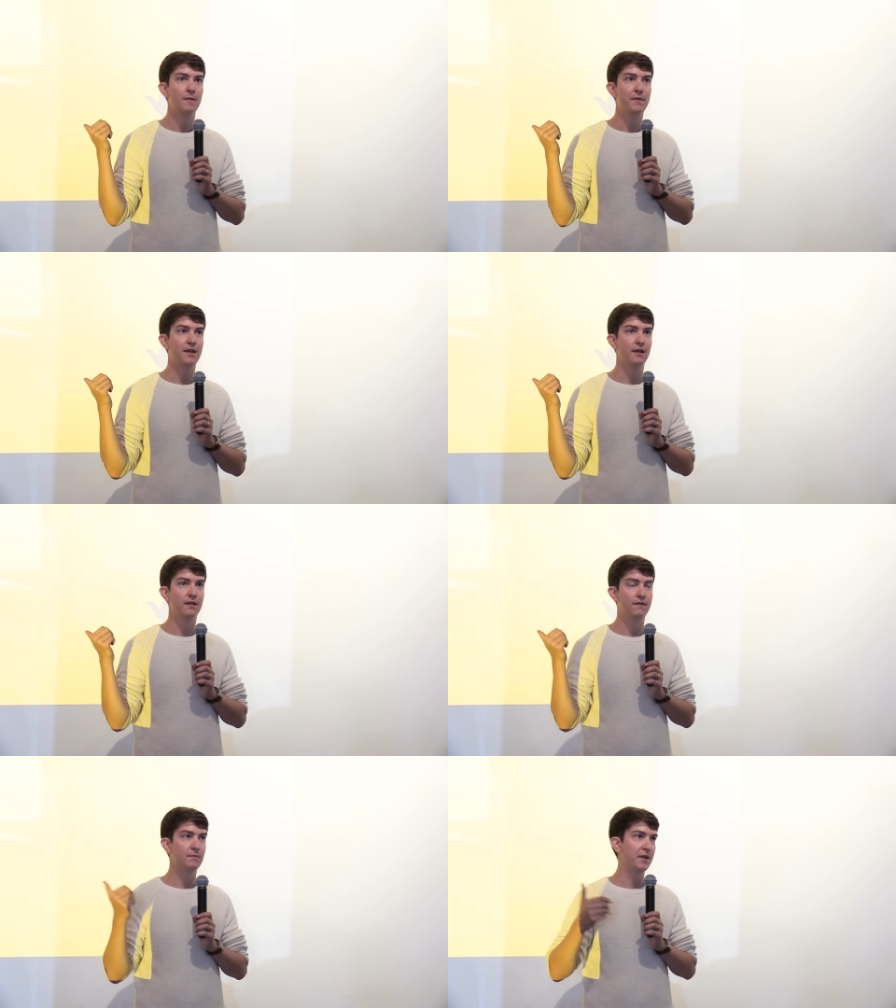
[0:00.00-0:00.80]

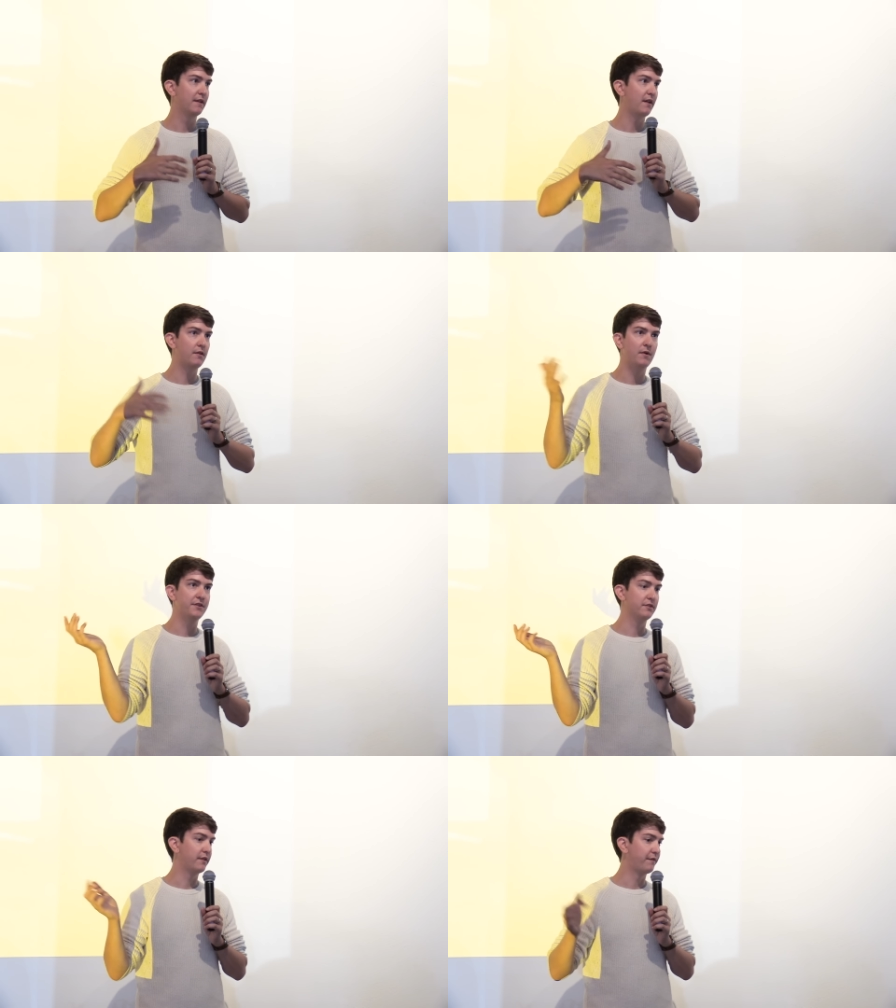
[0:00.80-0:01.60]
because
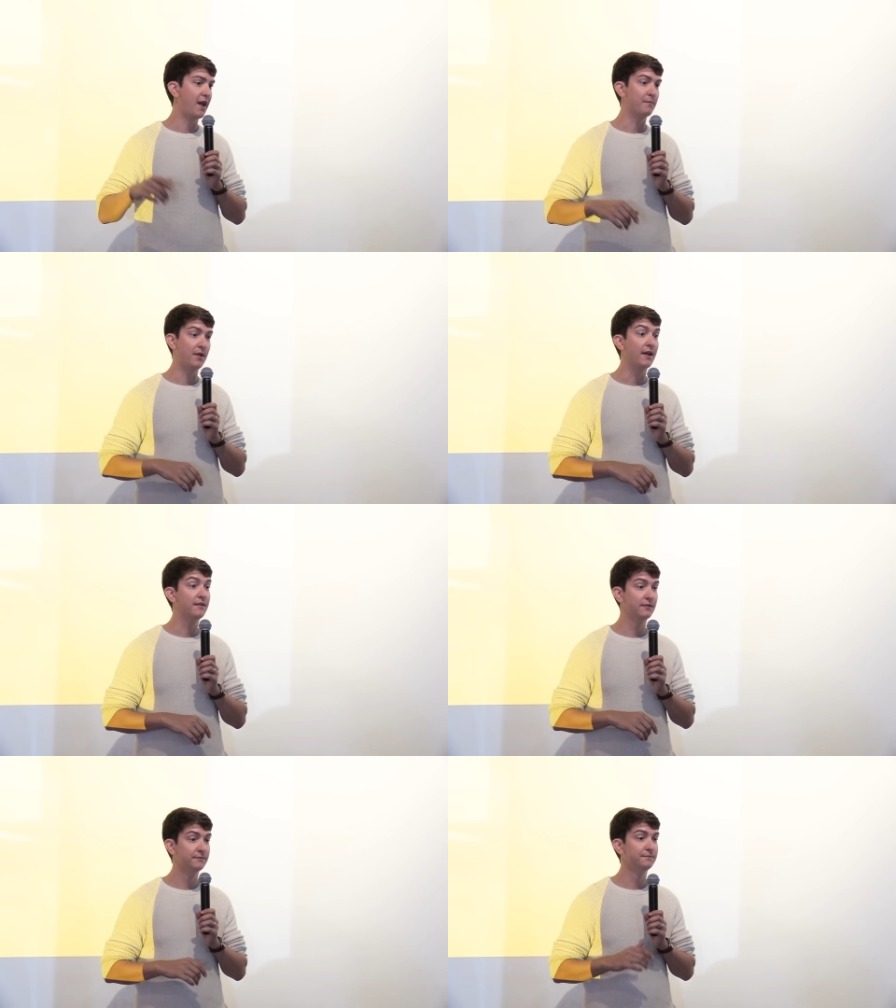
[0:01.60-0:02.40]
otherwise you're just flying blind.